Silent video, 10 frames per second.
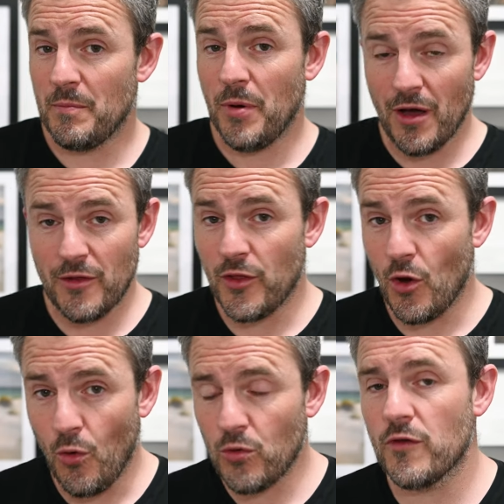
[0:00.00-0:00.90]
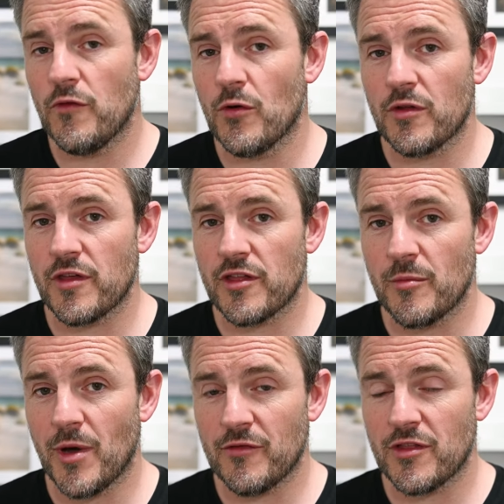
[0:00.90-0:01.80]
But the autofocus
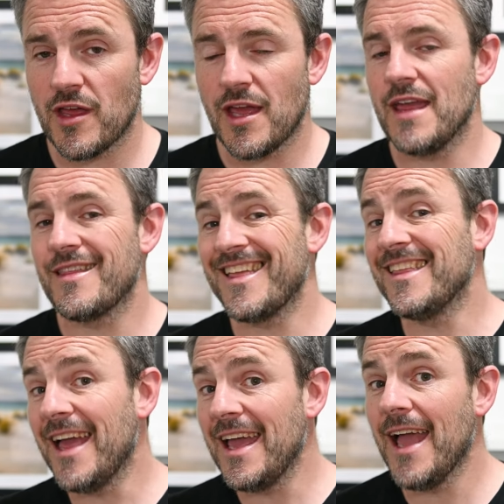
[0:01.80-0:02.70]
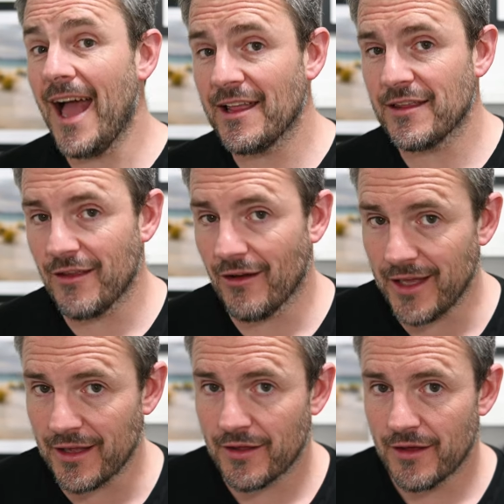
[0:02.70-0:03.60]
system, I have to say, is day and
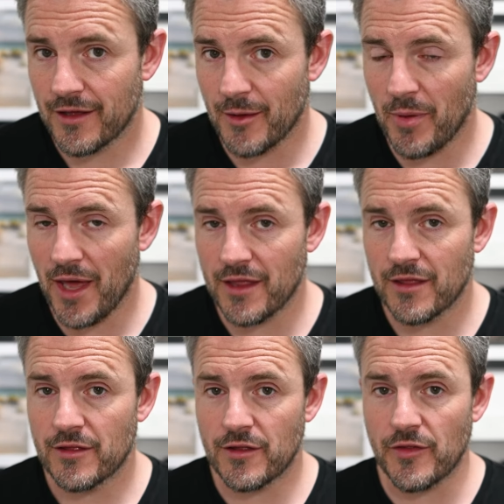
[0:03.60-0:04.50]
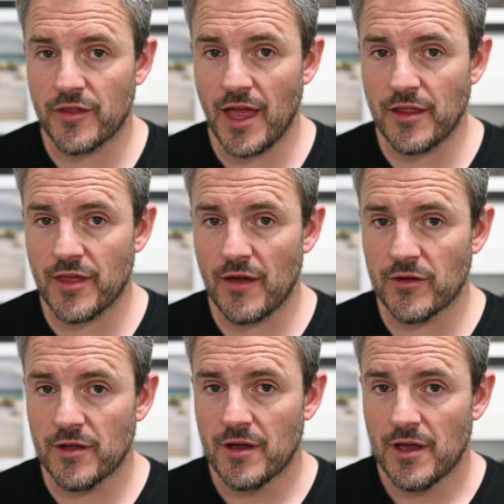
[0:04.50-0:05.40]
night compared to the Z7.